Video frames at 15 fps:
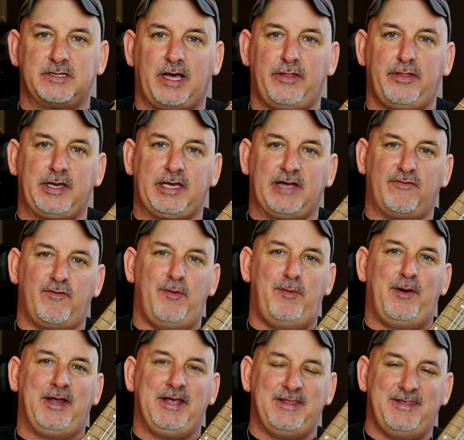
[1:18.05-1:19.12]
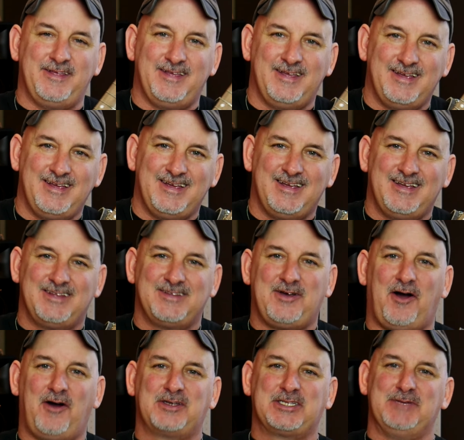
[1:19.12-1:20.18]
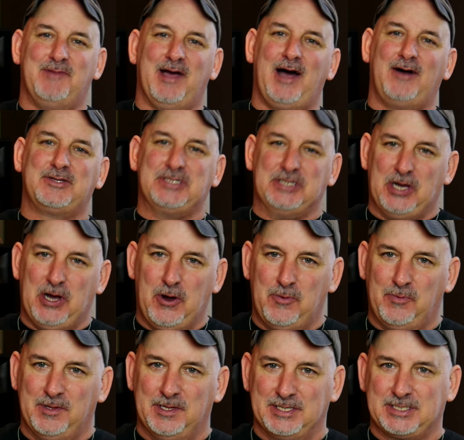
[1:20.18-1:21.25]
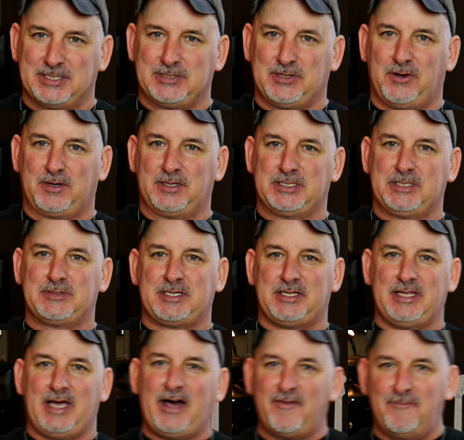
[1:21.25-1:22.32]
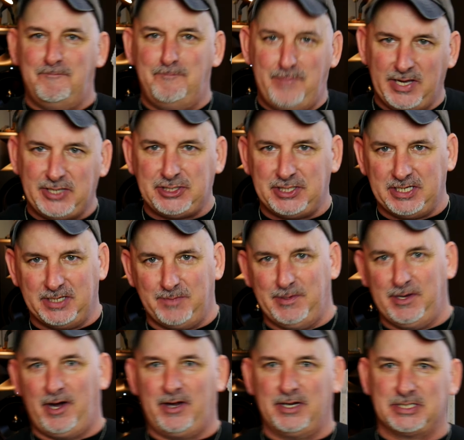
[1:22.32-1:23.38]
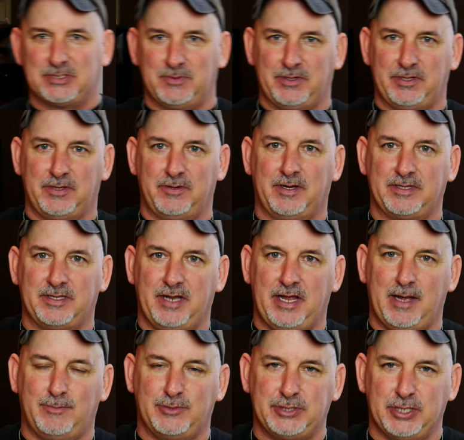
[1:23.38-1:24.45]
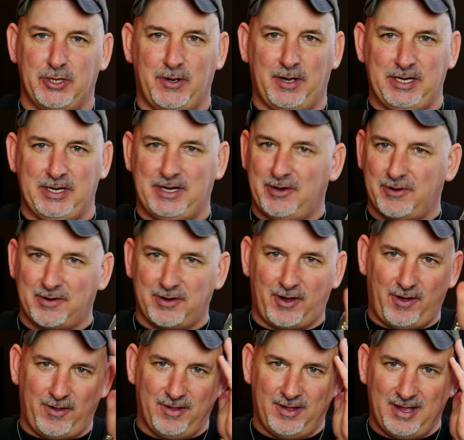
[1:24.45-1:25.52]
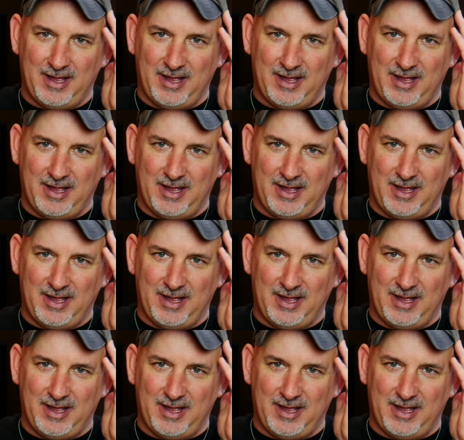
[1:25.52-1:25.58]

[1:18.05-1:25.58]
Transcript: I think everybody talks about tone with this guitar because there's a lot of bitching, to be honest with you, at the NAMM show. You heard it all.